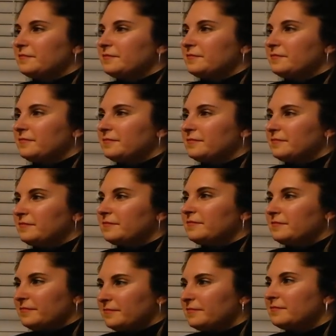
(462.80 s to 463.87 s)

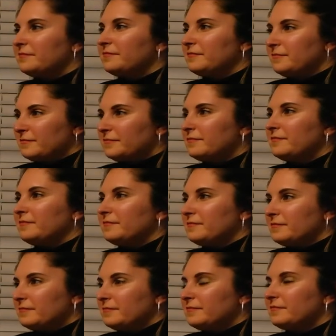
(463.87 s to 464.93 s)

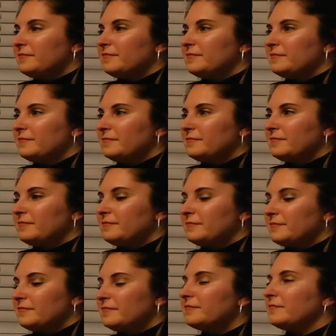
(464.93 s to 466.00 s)

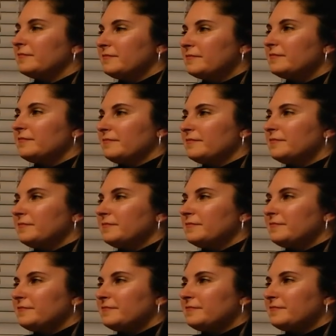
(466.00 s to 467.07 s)

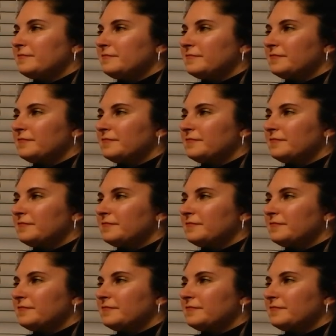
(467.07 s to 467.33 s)
The person shown says nothing.